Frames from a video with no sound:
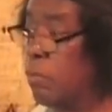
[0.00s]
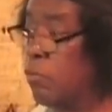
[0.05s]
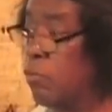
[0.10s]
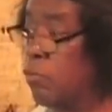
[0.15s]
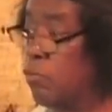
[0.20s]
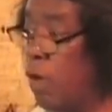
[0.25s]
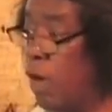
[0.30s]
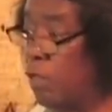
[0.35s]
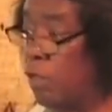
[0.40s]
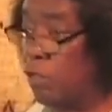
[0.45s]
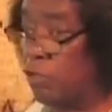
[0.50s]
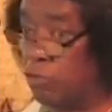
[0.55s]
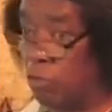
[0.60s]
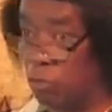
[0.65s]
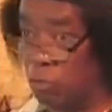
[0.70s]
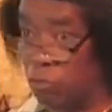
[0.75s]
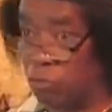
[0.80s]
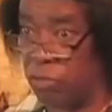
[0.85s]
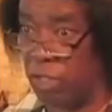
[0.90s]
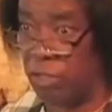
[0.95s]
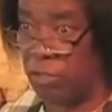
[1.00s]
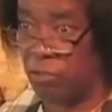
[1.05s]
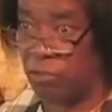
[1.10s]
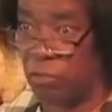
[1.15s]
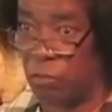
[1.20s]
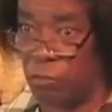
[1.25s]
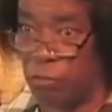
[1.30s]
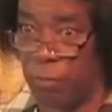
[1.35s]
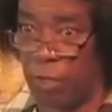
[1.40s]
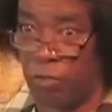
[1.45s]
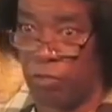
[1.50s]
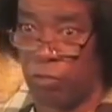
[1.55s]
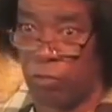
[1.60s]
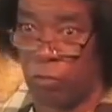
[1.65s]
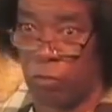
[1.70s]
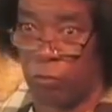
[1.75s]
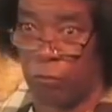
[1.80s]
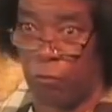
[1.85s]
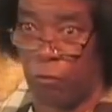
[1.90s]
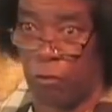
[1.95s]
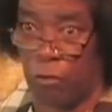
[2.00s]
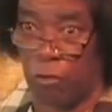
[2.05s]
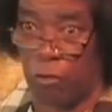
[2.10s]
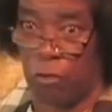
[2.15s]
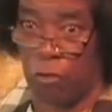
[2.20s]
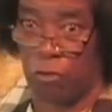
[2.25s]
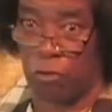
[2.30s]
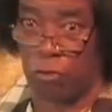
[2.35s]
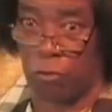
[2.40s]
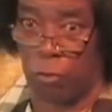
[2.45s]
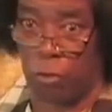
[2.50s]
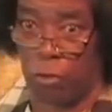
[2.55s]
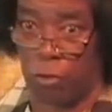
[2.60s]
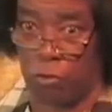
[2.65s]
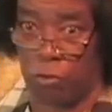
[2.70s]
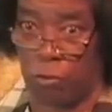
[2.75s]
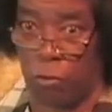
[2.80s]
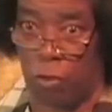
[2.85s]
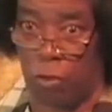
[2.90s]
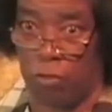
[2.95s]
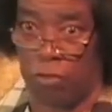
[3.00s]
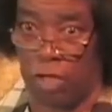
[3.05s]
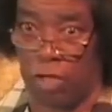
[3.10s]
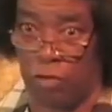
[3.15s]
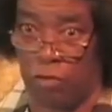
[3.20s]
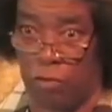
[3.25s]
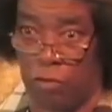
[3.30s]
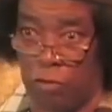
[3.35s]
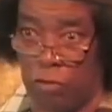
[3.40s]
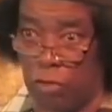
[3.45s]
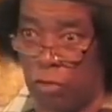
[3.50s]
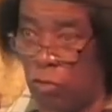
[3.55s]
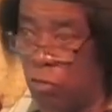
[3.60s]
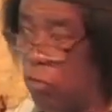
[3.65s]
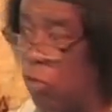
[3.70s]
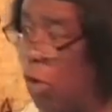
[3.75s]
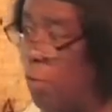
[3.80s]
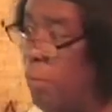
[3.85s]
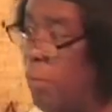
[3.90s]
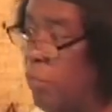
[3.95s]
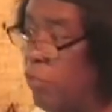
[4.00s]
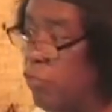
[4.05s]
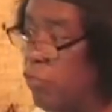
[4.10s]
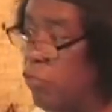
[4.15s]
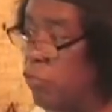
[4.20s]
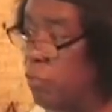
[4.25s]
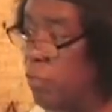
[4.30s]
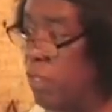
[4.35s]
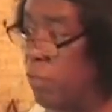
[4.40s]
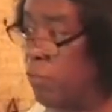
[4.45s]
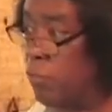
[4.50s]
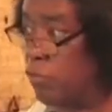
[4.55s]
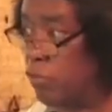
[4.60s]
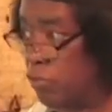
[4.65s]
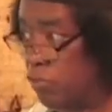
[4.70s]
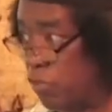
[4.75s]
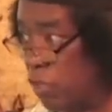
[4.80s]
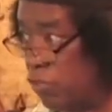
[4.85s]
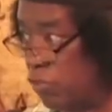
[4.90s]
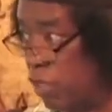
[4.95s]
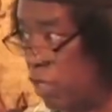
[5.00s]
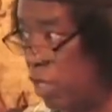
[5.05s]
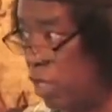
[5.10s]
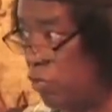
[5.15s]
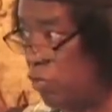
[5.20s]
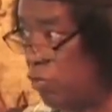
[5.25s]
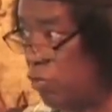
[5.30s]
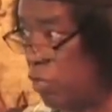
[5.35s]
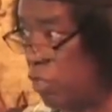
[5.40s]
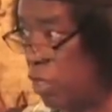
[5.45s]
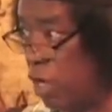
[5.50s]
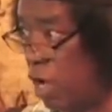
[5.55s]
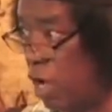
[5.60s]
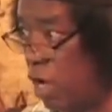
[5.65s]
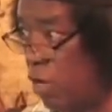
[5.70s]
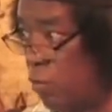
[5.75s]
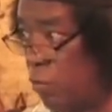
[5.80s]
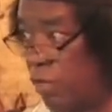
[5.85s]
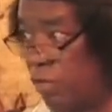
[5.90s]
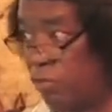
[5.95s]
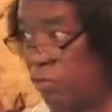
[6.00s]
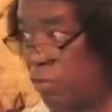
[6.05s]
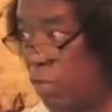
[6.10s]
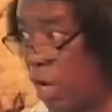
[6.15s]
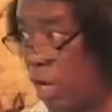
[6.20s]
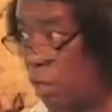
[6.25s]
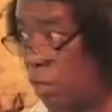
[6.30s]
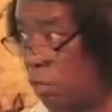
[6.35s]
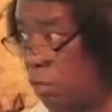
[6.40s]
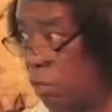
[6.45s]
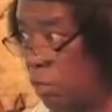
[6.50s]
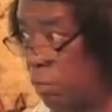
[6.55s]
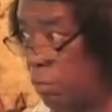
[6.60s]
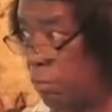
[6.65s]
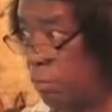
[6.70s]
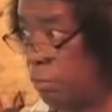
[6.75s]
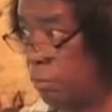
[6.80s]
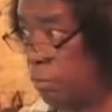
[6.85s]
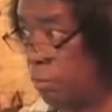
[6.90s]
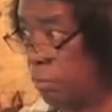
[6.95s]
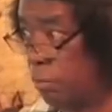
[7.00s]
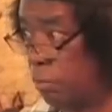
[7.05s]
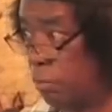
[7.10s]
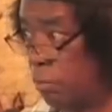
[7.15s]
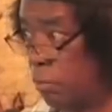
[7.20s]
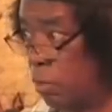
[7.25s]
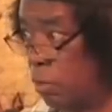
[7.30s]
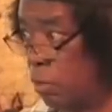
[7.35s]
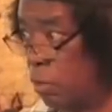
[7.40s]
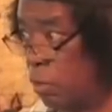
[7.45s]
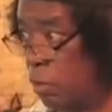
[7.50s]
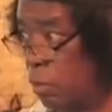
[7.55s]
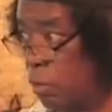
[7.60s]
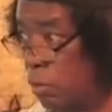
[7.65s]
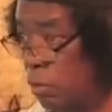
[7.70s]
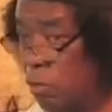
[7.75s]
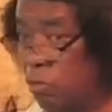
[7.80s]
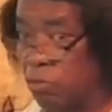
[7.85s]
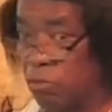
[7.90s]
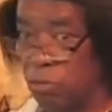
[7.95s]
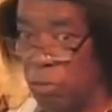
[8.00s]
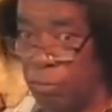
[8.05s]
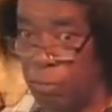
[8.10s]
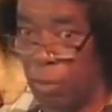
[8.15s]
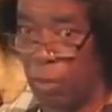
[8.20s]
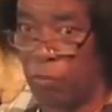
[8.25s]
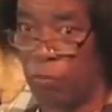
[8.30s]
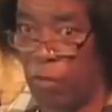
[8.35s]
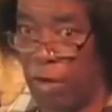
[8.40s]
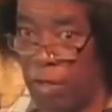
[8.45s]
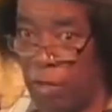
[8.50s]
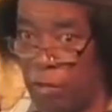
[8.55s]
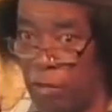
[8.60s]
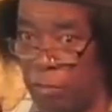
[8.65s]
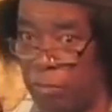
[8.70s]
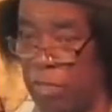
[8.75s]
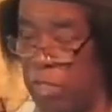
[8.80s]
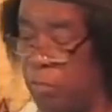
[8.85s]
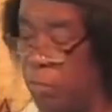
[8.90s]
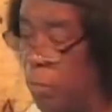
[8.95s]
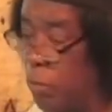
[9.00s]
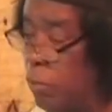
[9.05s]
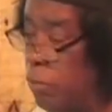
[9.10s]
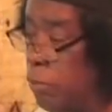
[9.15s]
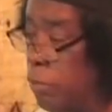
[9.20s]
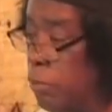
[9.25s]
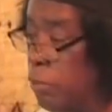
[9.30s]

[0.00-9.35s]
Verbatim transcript: Drew Ali told us, take this information to the four corners of the world, to all nations. And on our ministers' papers, it says the hedges and the highways, not club. This is the birthright of the people.